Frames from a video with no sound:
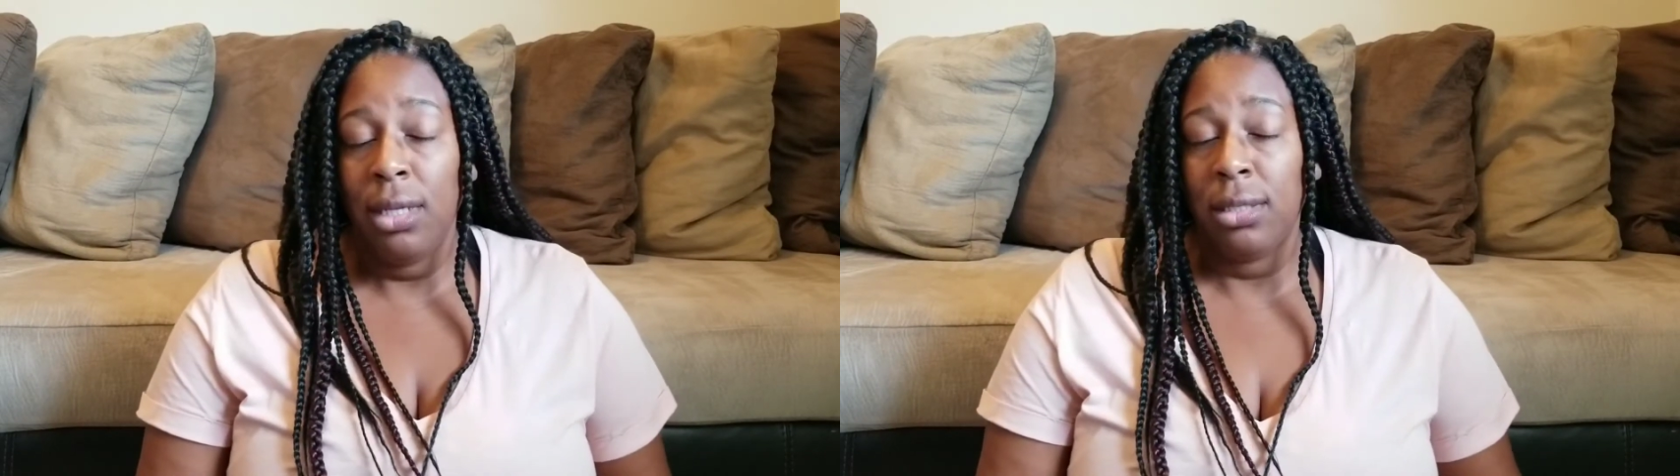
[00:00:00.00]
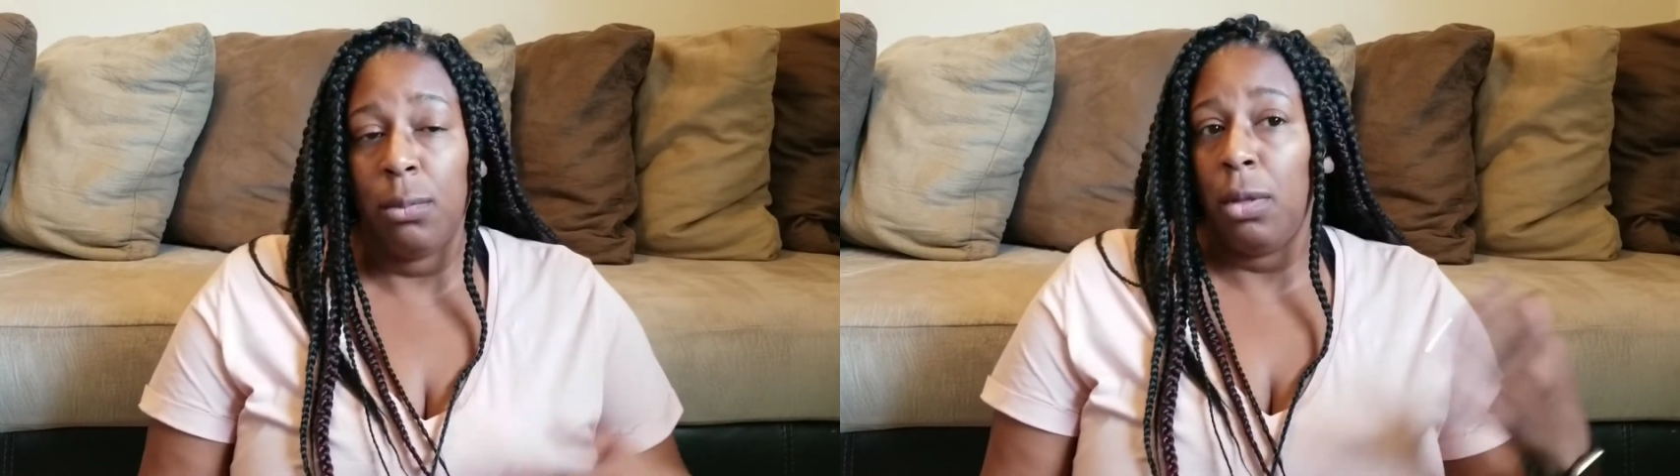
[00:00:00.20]

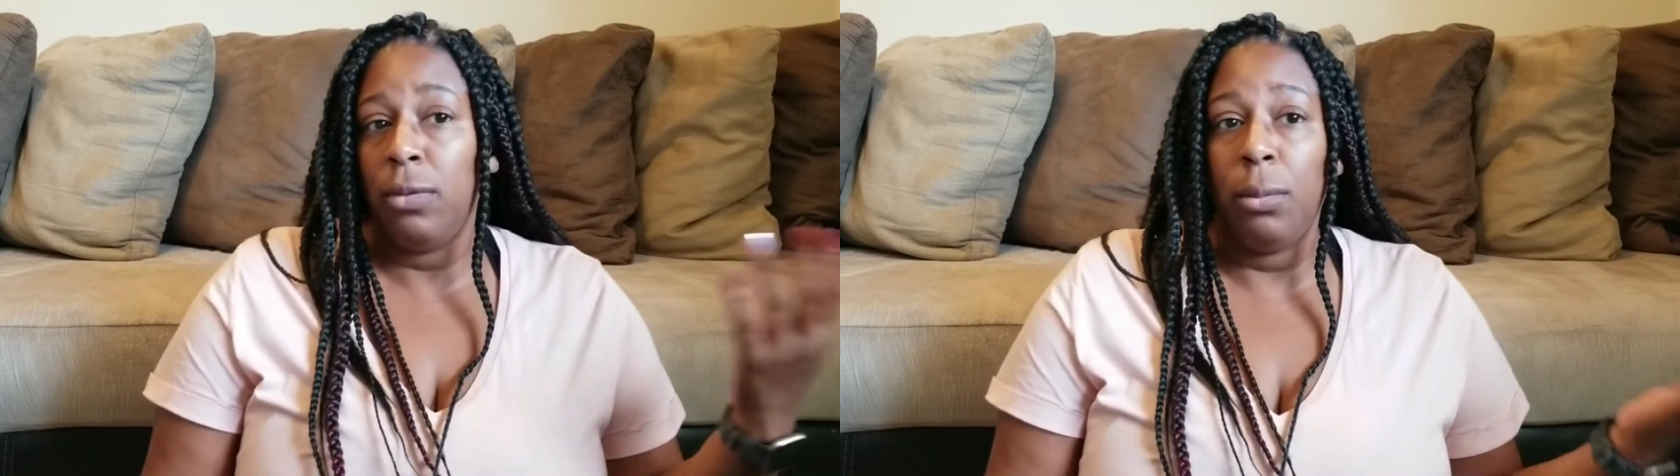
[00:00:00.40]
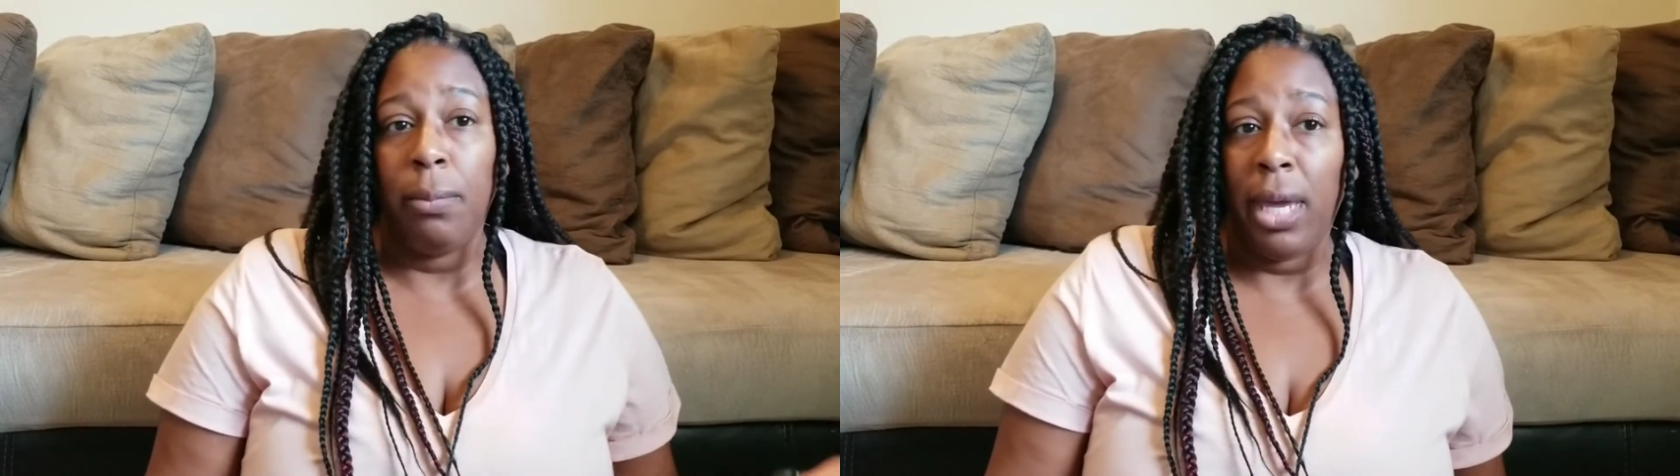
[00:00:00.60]
Some of
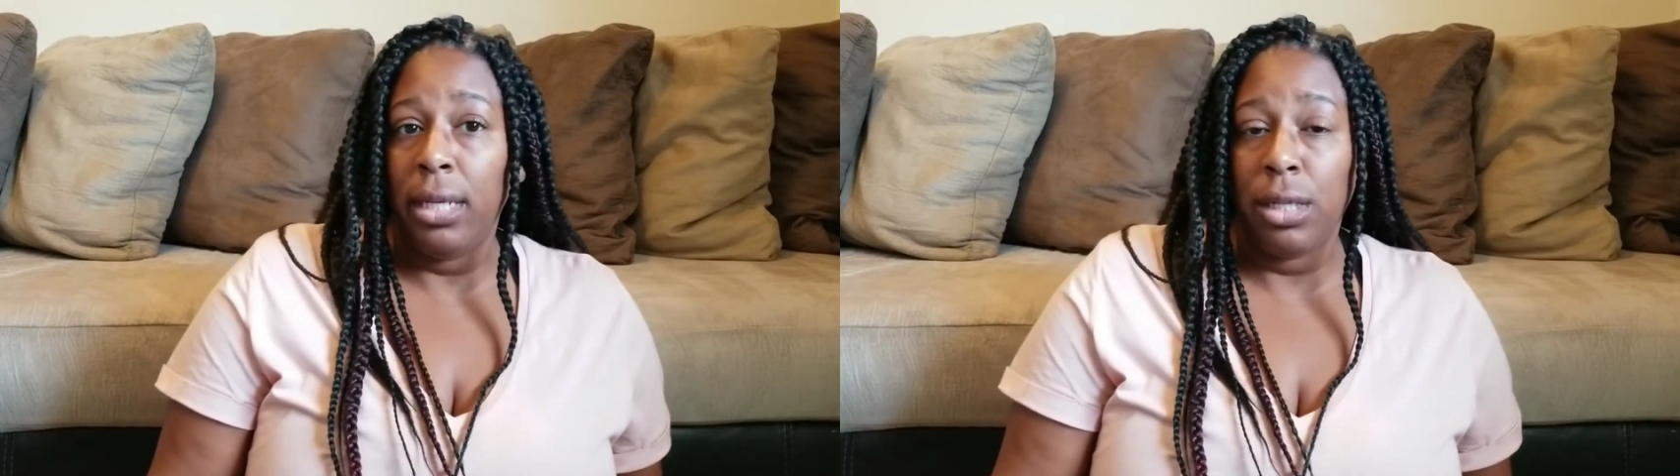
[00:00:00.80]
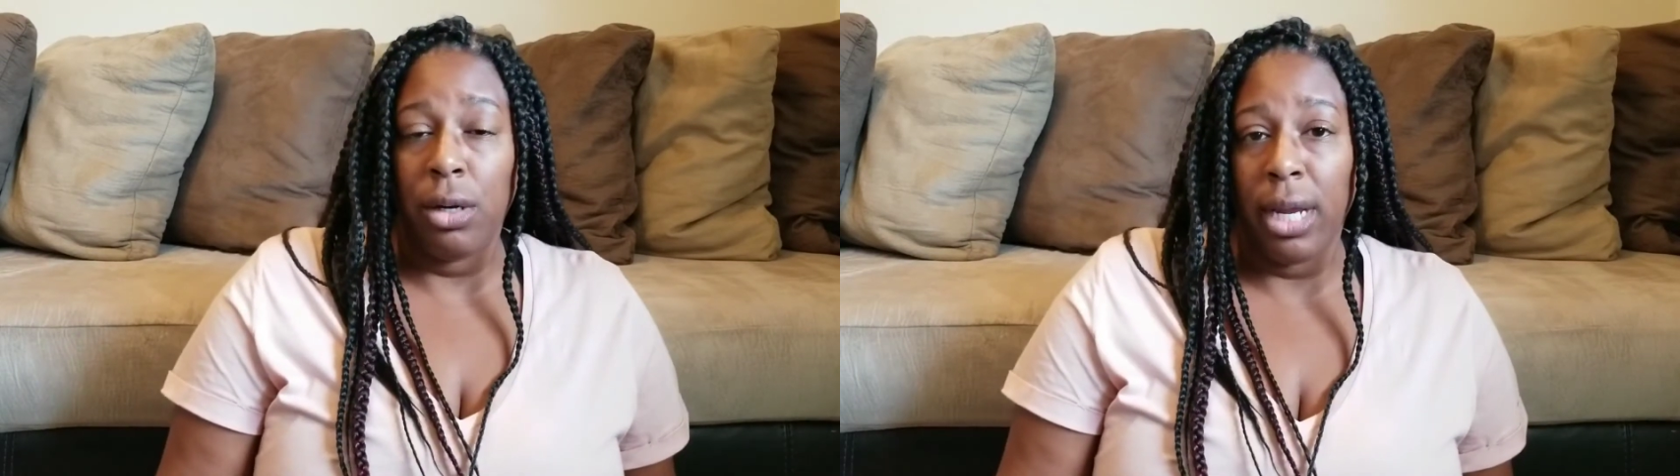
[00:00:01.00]
them
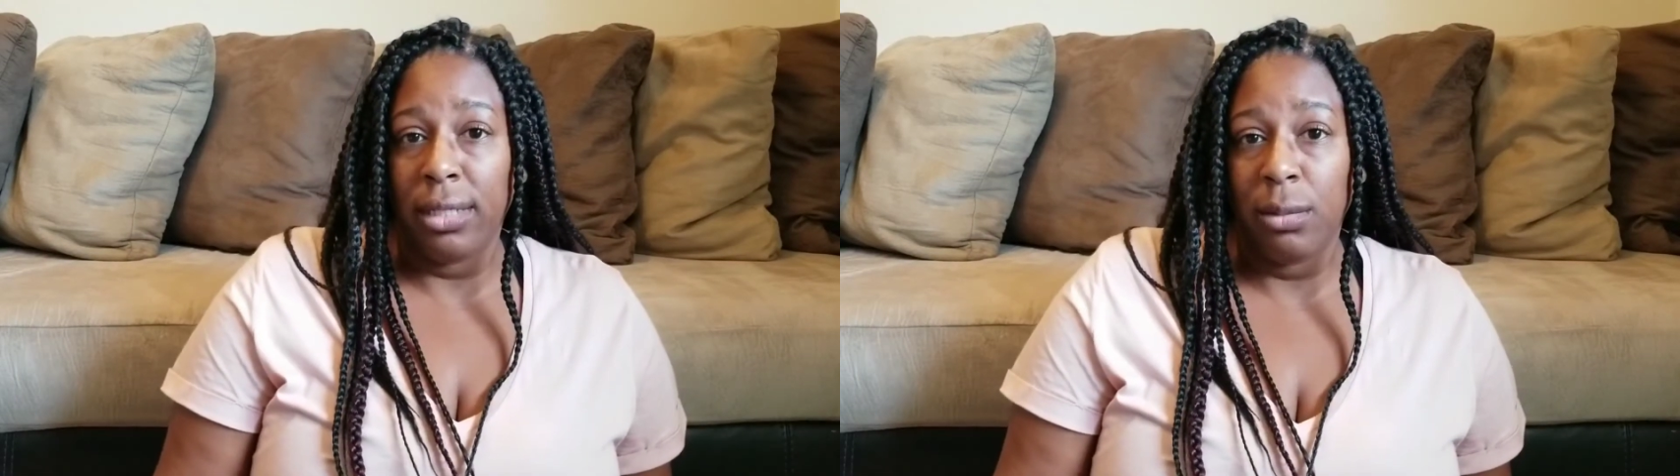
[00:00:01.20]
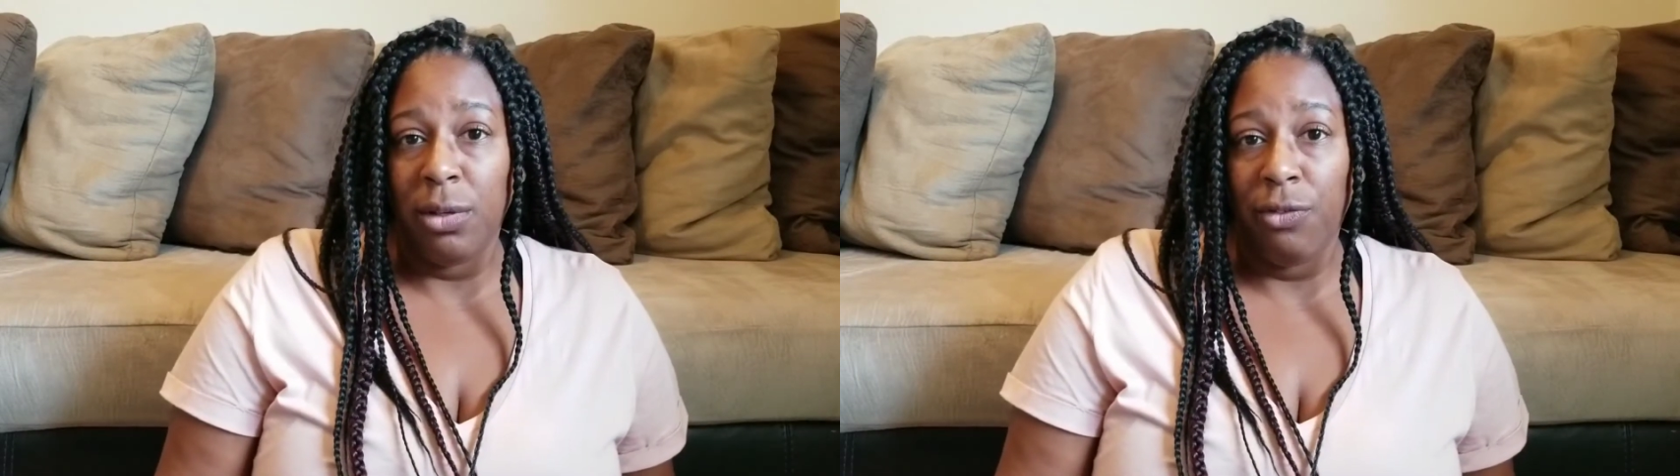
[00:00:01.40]
may turn
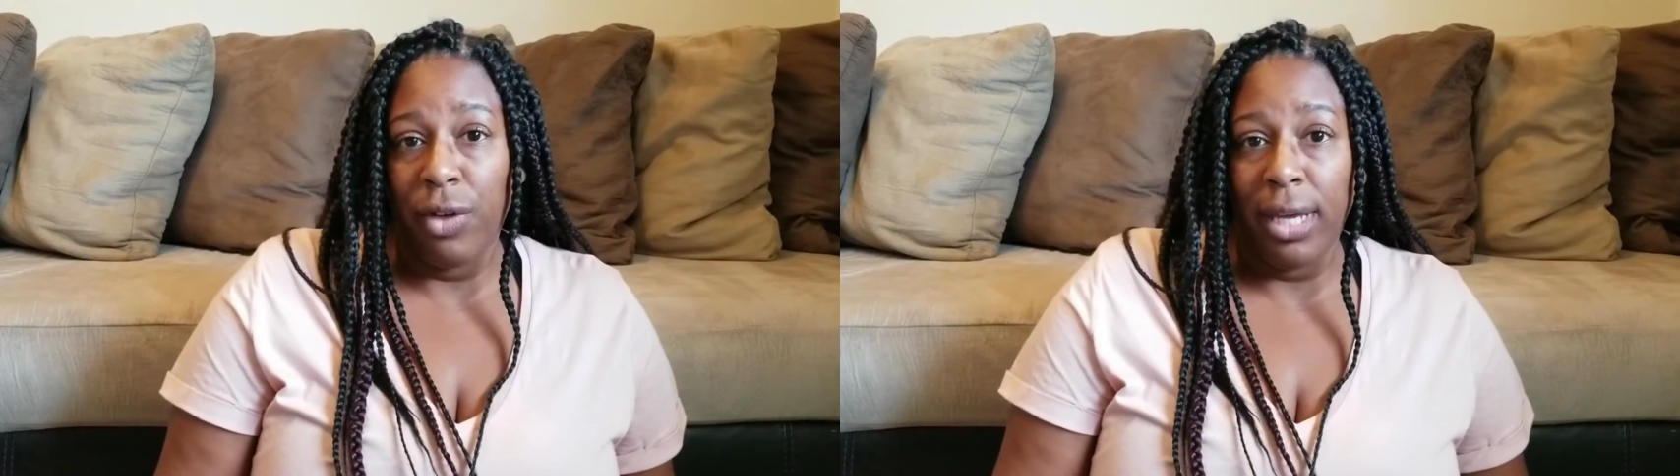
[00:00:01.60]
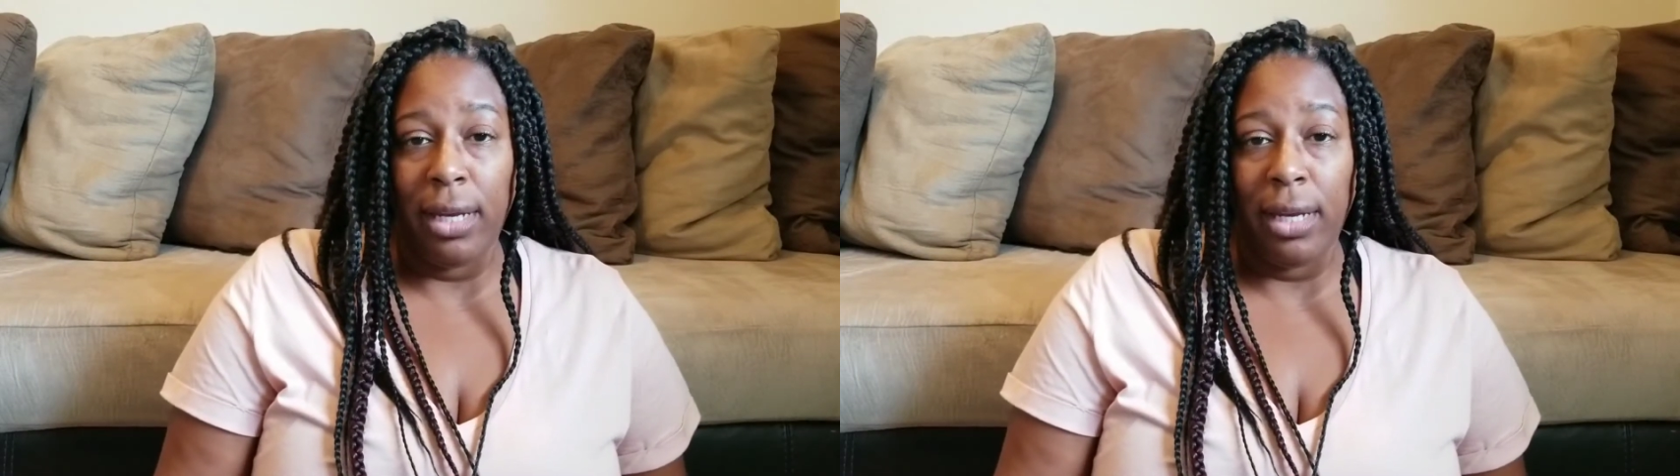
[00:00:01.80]
out to be fake